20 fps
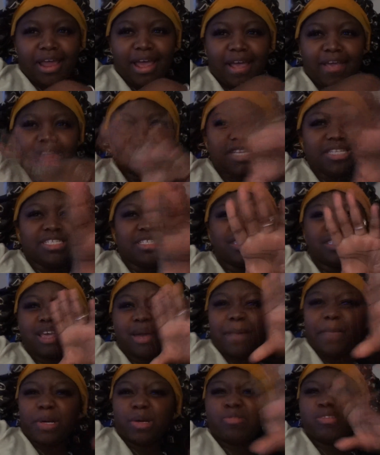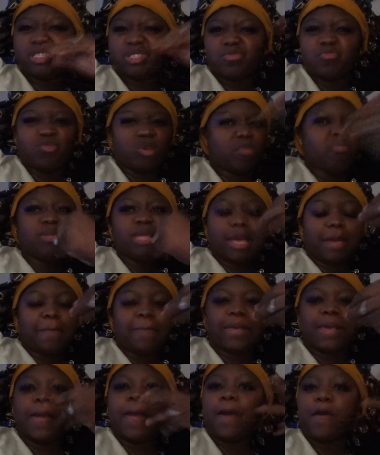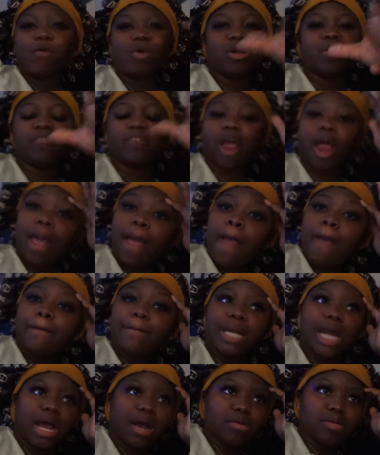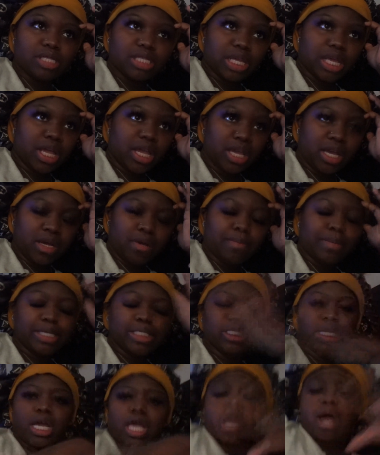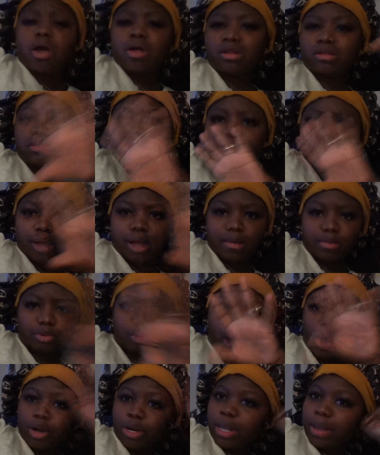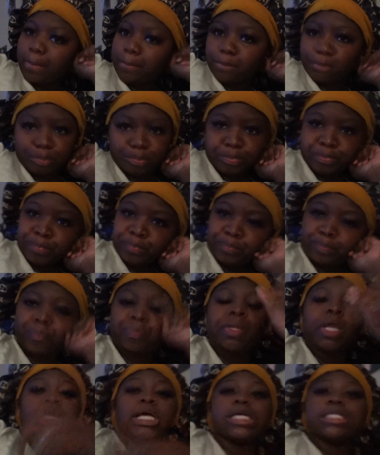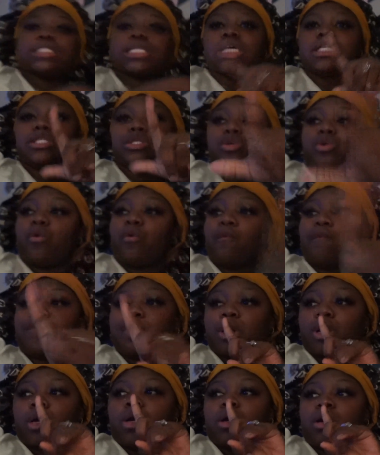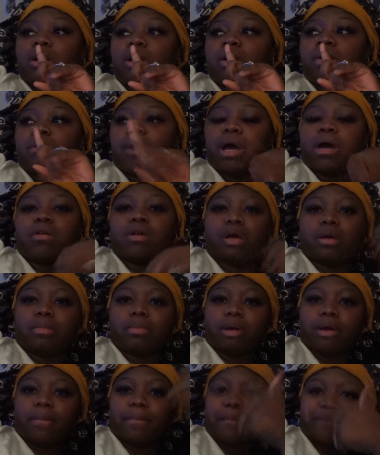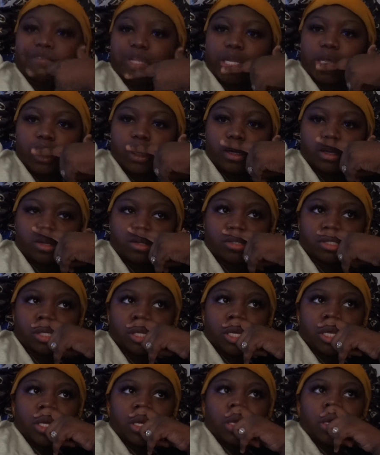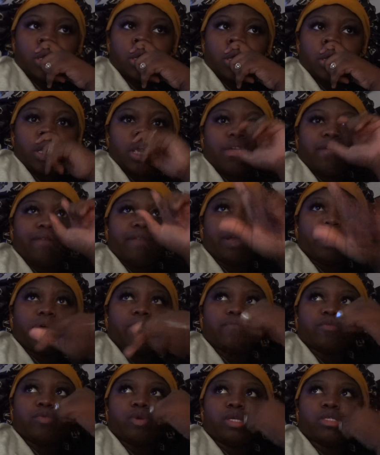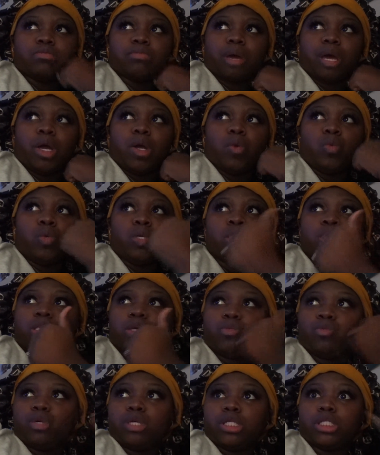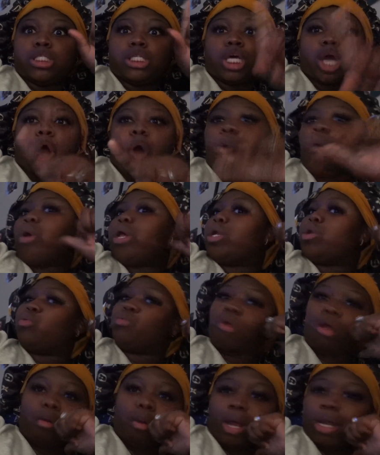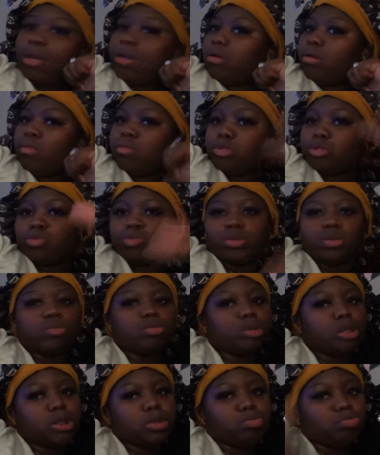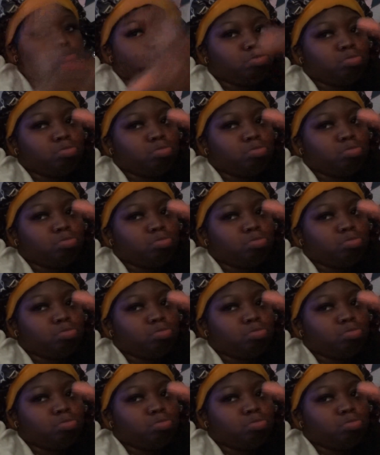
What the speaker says: Like, it just kept on interrupting me or whatever. But like I was saying, yeah, make sure y'all go ahead and subscribe, do all that. Stay tuned for all the upcoming videos. If y'all haven't watched my recent ones, go and do that right now. What you doing?